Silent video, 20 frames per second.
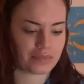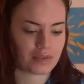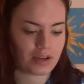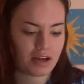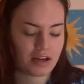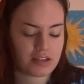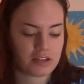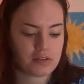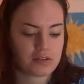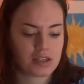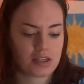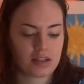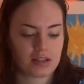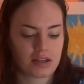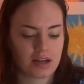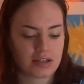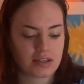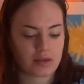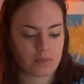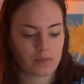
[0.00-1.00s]
I do think
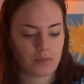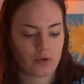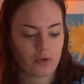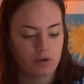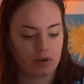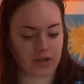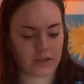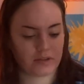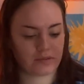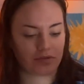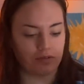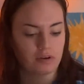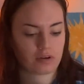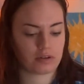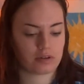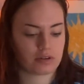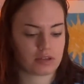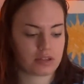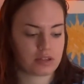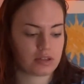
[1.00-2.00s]
that's important for
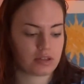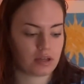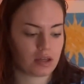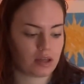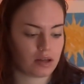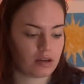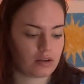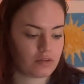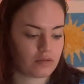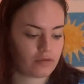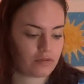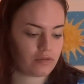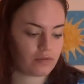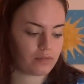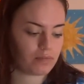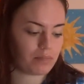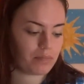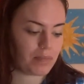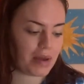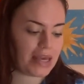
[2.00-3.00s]
us to
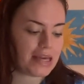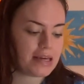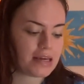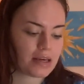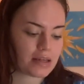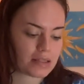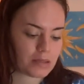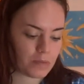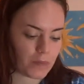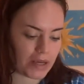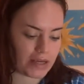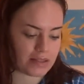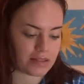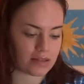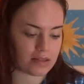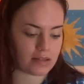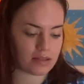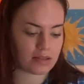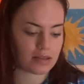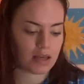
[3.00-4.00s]
make
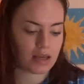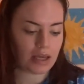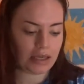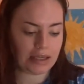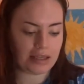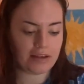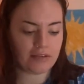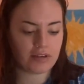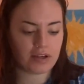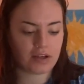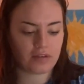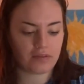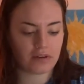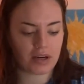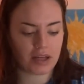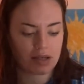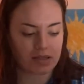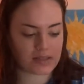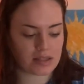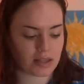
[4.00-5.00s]
spaces, even if it
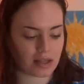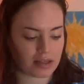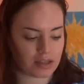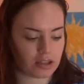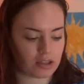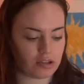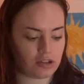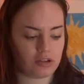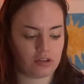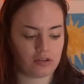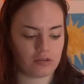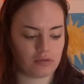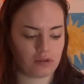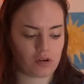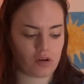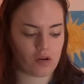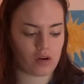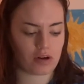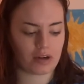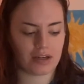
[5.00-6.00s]
is like you
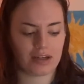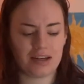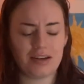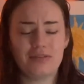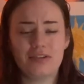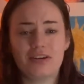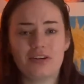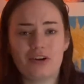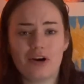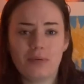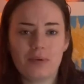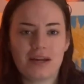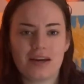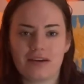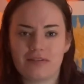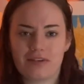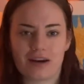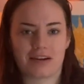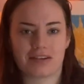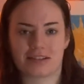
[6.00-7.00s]
recording. Even nobody
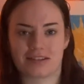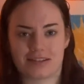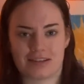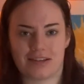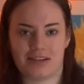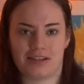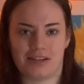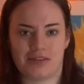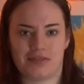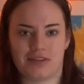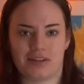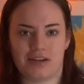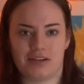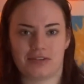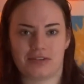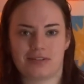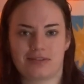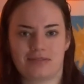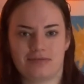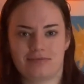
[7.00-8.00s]
even has to see these
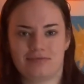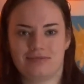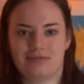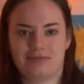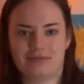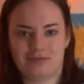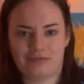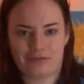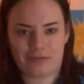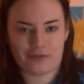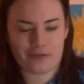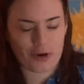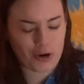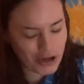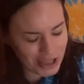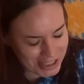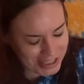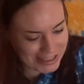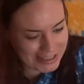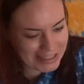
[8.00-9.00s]
videos,
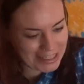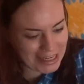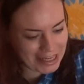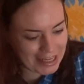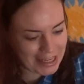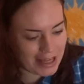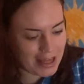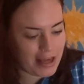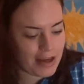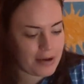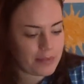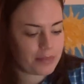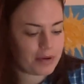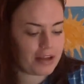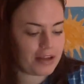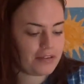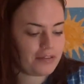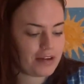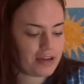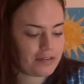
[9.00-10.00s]
firstly, but
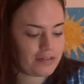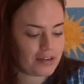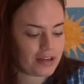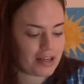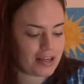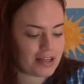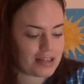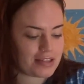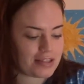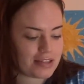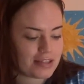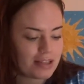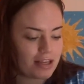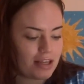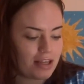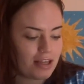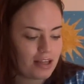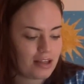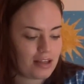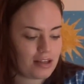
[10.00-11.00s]
even if it is
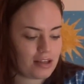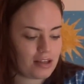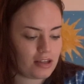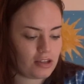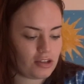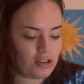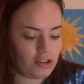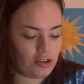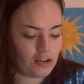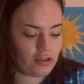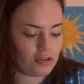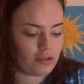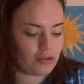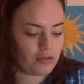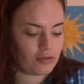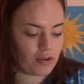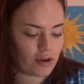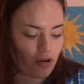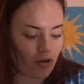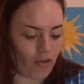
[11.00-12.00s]
you
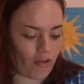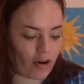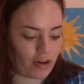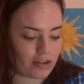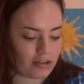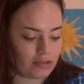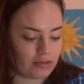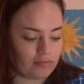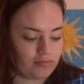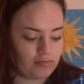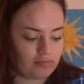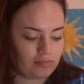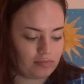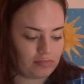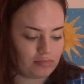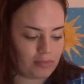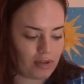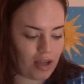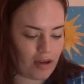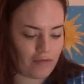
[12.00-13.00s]
recording
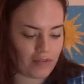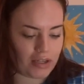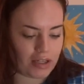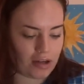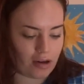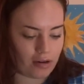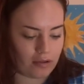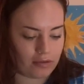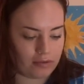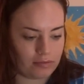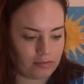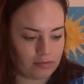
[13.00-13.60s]
a video,